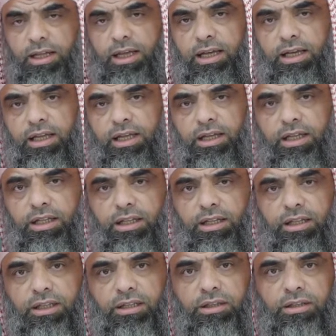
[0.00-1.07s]
Uh,
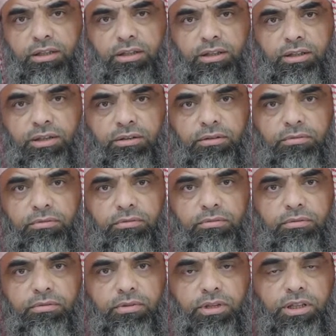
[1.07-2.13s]

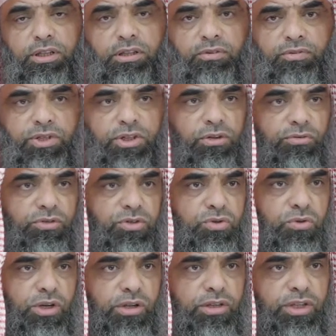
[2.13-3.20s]
the tafsir of the
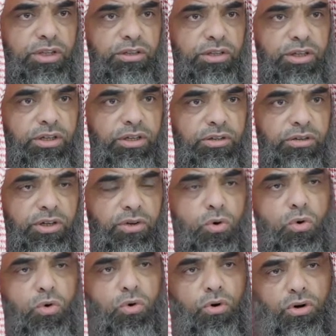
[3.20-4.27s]
surah, the, the, the
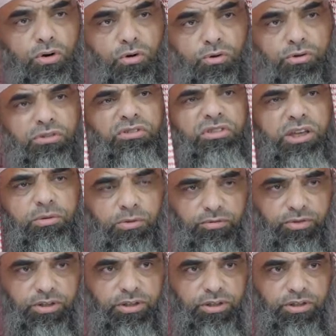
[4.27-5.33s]
core or the theme
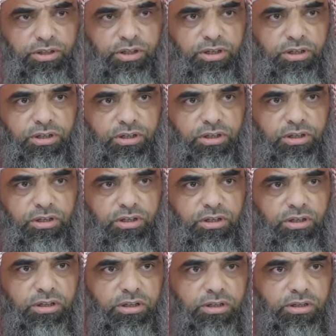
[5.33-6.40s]
of the, the uh,
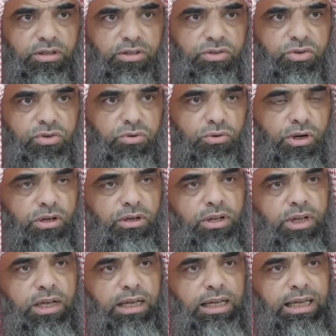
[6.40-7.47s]
surah
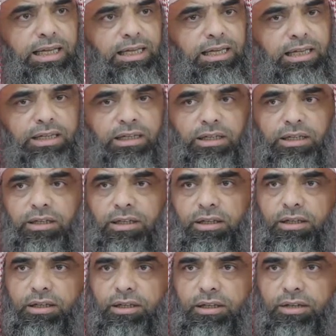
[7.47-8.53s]
uh,
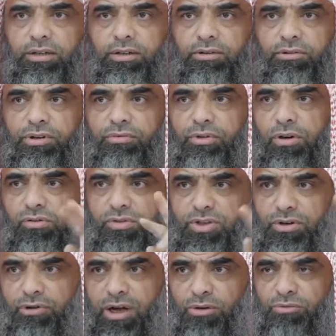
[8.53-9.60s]
revolves
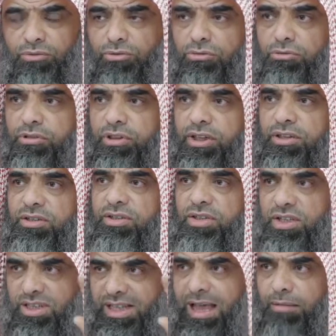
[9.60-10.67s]
around two things,
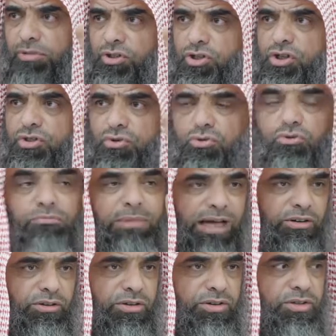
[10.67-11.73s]
establishes two
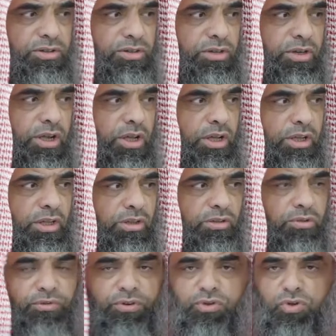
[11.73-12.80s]
matters.
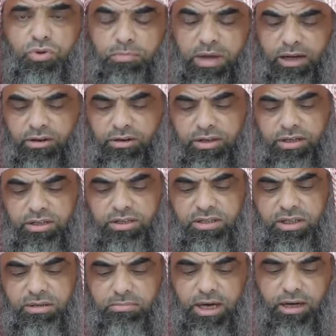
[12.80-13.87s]
The first matter
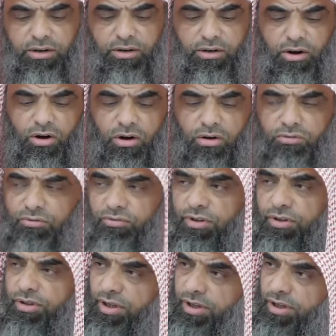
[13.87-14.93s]
is the matter of
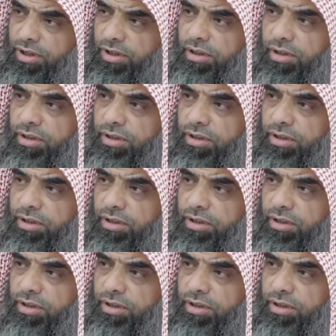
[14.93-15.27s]
uh,